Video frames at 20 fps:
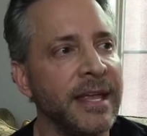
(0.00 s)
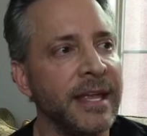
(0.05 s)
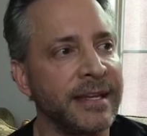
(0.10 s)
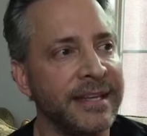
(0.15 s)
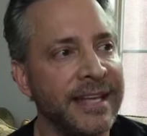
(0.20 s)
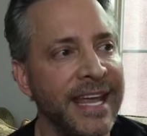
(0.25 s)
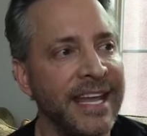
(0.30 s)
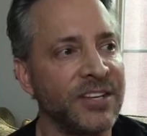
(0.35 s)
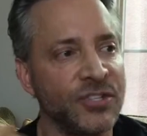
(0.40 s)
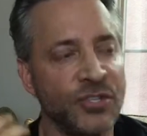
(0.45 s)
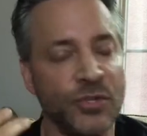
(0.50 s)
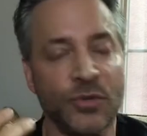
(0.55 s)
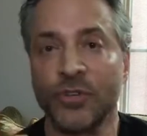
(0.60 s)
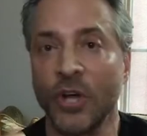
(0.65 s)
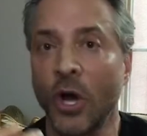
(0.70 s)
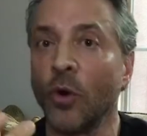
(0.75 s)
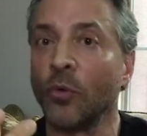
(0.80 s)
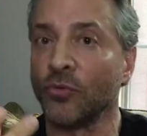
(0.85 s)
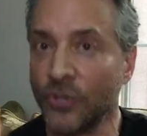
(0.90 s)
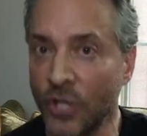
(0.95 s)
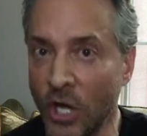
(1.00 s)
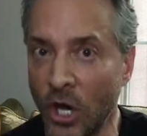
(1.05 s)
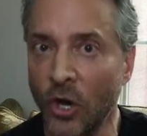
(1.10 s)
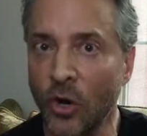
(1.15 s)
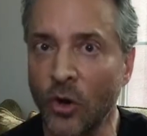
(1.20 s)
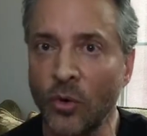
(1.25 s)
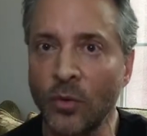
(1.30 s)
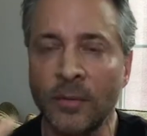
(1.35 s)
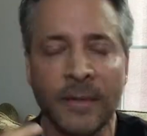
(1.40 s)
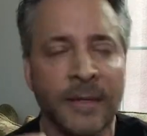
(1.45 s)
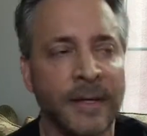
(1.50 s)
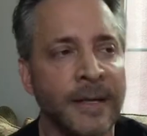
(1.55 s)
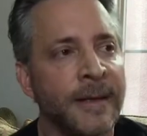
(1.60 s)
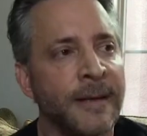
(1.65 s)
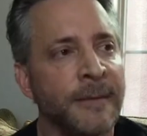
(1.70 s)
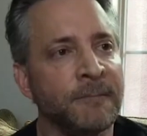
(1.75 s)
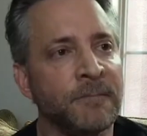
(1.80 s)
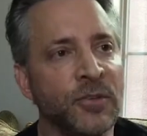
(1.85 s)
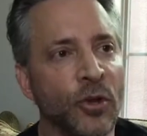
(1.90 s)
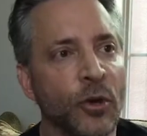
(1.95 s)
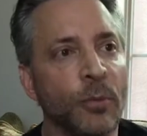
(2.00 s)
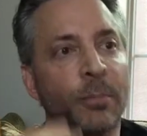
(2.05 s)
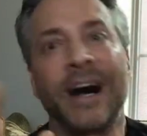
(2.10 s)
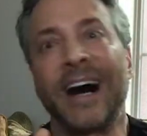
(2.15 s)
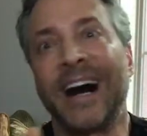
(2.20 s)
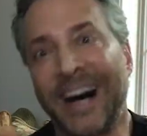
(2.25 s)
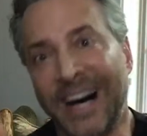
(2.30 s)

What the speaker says: In case you don't know, you're